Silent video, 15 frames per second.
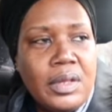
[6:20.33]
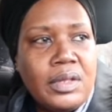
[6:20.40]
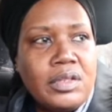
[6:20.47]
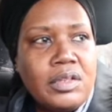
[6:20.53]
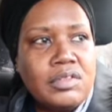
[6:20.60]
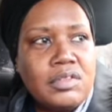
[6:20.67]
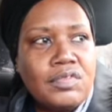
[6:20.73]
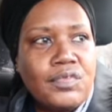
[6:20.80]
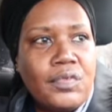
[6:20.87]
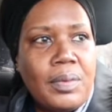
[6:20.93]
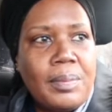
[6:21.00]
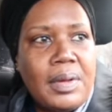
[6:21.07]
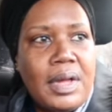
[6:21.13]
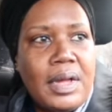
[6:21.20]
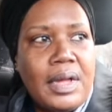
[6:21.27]
This is for
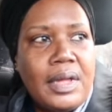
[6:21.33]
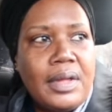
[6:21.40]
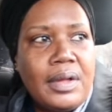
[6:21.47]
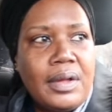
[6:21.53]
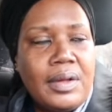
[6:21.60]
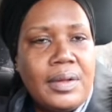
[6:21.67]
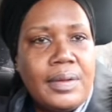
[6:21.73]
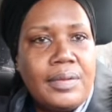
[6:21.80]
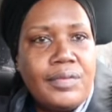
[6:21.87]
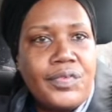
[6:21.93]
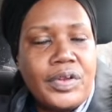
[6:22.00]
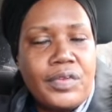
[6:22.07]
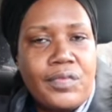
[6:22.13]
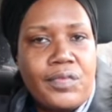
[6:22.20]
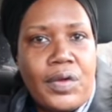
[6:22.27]
my, uh,
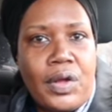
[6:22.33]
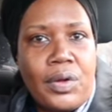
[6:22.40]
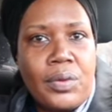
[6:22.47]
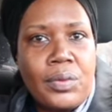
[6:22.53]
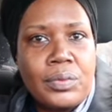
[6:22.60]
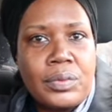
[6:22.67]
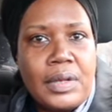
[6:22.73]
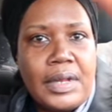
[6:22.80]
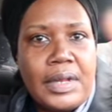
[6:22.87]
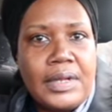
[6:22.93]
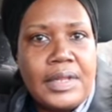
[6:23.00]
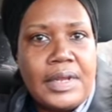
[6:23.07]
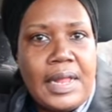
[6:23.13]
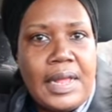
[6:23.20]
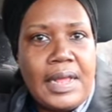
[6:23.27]
for the phone. And
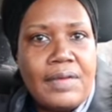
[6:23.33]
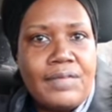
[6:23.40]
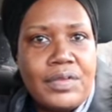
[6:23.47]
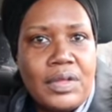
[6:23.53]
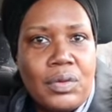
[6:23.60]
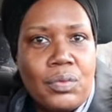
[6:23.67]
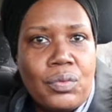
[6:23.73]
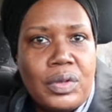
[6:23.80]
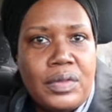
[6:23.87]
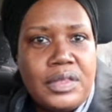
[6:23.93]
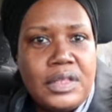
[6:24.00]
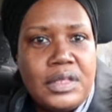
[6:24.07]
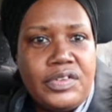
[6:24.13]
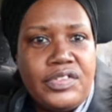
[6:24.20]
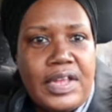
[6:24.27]
then I have y'all on
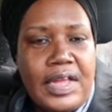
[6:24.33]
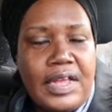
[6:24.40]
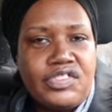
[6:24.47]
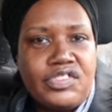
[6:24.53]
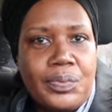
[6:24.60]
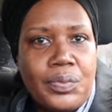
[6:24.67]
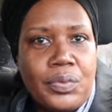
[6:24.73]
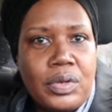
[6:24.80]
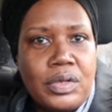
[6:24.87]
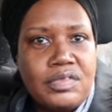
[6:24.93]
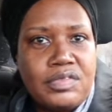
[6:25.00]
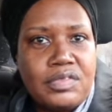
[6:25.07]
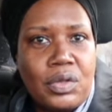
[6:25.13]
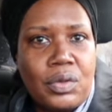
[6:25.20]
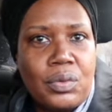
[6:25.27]
the dashboard.
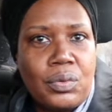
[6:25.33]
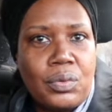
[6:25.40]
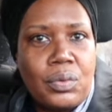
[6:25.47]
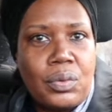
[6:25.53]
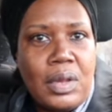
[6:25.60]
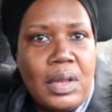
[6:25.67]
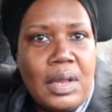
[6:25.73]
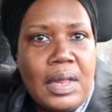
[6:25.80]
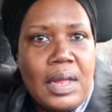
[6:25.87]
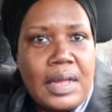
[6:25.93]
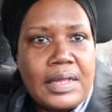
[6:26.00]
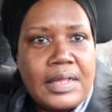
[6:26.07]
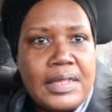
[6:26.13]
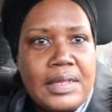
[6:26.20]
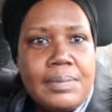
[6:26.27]
So
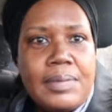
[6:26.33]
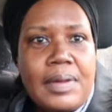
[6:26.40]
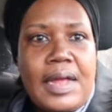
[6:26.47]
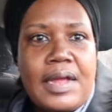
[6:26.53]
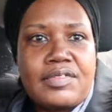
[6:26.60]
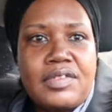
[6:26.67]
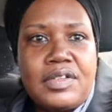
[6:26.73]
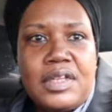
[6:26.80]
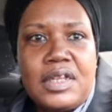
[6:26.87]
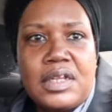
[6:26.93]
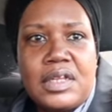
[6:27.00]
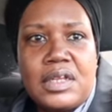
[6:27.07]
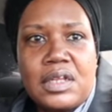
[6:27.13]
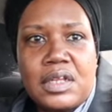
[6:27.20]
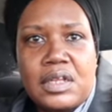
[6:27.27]
I keep
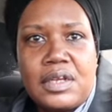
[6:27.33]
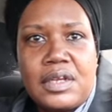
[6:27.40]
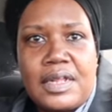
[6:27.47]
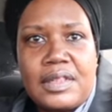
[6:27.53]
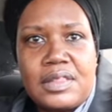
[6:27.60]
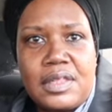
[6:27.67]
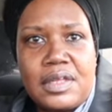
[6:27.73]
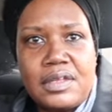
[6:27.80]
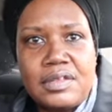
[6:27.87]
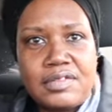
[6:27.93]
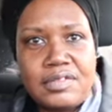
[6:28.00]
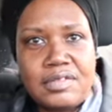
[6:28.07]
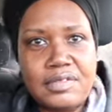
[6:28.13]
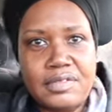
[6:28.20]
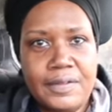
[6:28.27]
accidentally looking at
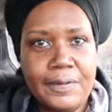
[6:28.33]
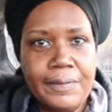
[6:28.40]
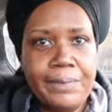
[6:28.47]
this.